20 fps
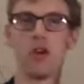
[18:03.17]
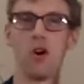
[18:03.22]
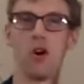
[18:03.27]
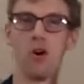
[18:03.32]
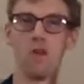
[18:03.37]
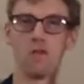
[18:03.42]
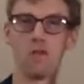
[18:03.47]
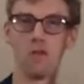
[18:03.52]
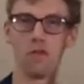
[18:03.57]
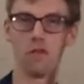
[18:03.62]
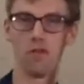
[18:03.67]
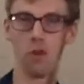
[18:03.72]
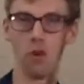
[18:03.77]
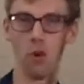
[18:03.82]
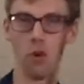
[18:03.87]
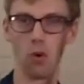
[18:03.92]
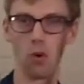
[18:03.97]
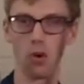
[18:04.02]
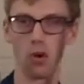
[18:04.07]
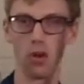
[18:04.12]
of the
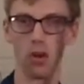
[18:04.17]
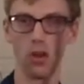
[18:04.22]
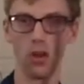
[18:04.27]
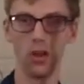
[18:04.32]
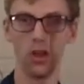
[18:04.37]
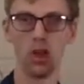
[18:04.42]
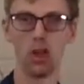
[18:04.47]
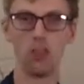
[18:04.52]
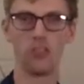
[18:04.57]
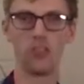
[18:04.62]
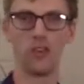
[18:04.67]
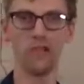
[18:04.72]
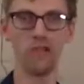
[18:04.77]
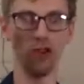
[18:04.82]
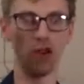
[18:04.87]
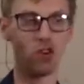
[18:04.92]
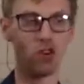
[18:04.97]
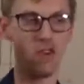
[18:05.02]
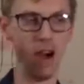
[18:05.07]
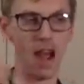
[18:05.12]
fork. So
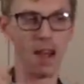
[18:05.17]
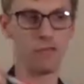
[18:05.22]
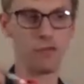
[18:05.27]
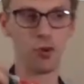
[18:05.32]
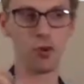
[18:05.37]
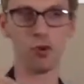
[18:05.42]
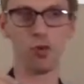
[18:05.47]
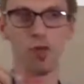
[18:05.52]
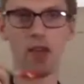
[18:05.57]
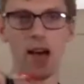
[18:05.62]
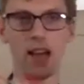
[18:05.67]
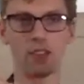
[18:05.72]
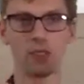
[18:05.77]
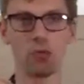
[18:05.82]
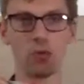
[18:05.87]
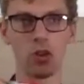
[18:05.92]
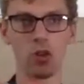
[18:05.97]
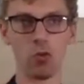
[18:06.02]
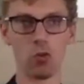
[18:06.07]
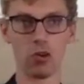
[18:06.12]
for gravel, that's
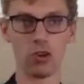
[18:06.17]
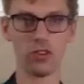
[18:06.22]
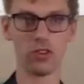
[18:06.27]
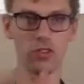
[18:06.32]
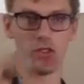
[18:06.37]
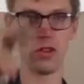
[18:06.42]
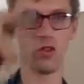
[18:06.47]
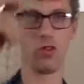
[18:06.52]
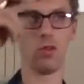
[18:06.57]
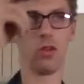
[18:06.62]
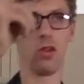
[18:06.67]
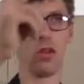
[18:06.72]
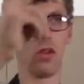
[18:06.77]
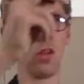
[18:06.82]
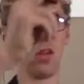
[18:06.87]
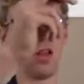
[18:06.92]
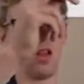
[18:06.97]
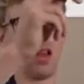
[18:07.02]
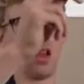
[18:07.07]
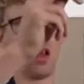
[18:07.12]
what you want to do.
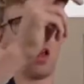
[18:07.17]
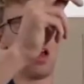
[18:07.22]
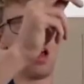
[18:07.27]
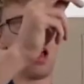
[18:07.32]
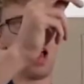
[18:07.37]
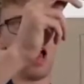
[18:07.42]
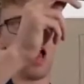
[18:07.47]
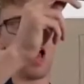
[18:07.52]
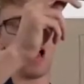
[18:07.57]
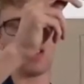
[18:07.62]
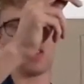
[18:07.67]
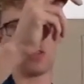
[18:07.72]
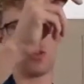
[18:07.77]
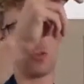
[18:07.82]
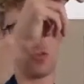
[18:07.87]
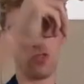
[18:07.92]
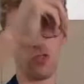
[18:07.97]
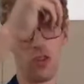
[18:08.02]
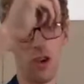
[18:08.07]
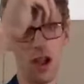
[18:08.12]
Axle
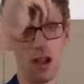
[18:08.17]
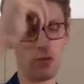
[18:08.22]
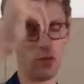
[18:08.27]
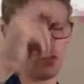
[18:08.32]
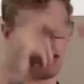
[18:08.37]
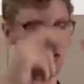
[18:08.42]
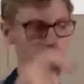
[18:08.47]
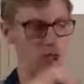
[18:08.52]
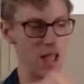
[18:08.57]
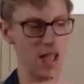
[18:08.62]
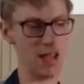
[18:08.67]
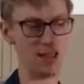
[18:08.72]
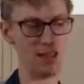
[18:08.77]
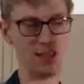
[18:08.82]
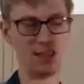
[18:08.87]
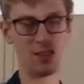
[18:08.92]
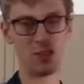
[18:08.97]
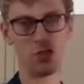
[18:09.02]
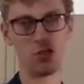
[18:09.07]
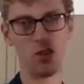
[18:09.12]
to crown
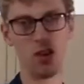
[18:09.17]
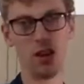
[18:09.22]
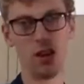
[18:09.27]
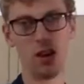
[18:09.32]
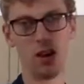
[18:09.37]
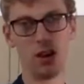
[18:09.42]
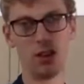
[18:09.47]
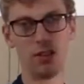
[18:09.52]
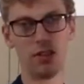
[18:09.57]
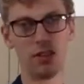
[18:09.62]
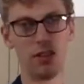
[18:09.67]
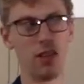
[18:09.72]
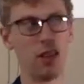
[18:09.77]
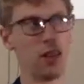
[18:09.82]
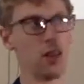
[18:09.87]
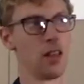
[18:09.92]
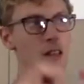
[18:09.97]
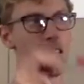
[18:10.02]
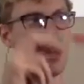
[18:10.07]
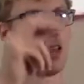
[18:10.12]
380 to 390,
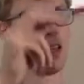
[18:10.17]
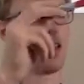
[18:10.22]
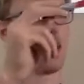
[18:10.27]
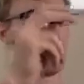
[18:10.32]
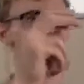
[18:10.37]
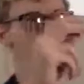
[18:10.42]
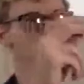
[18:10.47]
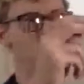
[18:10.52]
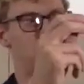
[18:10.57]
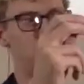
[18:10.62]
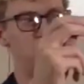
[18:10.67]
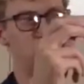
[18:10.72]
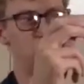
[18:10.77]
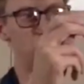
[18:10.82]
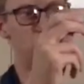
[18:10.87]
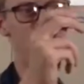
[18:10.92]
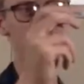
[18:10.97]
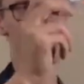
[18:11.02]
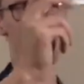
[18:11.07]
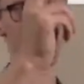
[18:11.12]
disc
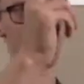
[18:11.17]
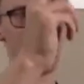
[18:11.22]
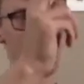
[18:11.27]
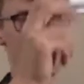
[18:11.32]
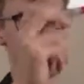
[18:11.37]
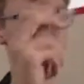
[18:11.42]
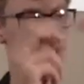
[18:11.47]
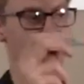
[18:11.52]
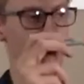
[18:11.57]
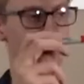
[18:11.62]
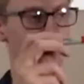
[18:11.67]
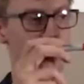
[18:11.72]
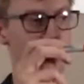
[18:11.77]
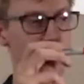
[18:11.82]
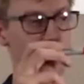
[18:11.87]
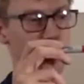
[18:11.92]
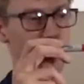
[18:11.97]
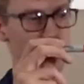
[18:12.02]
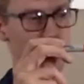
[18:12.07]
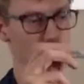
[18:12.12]
brake
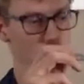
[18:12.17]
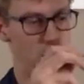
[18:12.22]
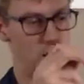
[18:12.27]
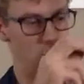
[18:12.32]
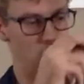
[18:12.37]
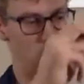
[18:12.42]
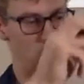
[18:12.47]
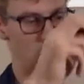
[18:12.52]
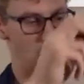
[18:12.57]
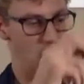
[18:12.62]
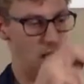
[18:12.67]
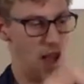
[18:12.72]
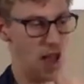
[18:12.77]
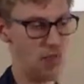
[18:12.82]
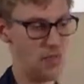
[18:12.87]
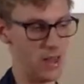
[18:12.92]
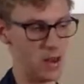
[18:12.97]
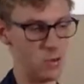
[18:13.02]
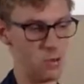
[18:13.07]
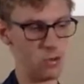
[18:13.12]
fittings,
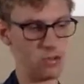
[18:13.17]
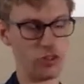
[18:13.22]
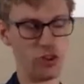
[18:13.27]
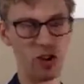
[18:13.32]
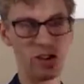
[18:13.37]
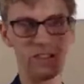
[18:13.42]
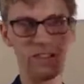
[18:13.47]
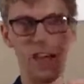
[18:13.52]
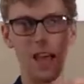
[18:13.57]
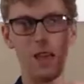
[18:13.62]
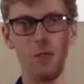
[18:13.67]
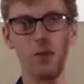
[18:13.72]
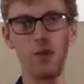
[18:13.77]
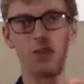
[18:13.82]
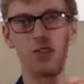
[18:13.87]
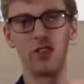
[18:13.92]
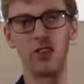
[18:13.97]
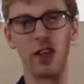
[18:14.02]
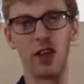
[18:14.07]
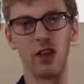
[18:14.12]
and then also a tapered
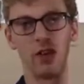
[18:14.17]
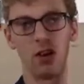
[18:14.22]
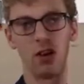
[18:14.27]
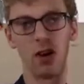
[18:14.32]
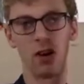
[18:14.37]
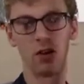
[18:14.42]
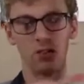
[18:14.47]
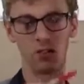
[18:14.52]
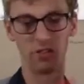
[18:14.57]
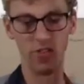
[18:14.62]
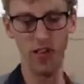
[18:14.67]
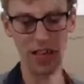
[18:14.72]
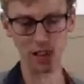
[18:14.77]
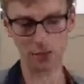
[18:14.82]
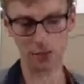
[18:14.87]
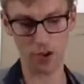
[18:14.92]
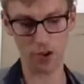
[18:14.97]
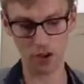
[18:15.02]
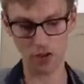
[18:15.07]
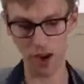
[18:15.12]
steerer. So
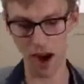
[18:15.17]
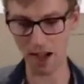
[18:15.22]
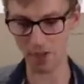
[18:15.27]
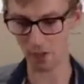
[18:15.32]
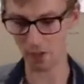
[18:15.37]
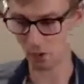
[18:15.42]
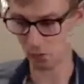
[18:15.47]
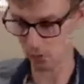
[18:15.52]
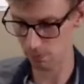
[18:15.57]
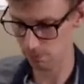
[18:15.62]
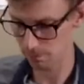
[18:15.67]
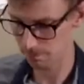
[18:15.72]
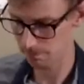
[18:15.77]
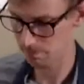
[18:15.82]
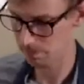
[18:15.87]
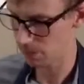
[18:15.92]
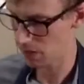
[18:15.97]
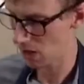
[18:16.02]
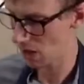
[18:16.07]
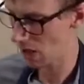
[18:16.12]
that's for gravel,
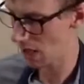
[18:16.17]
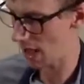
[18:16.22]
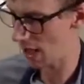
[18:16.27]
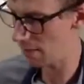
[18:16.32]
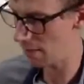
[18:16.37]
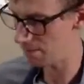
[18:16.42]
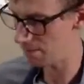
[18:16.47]
okay?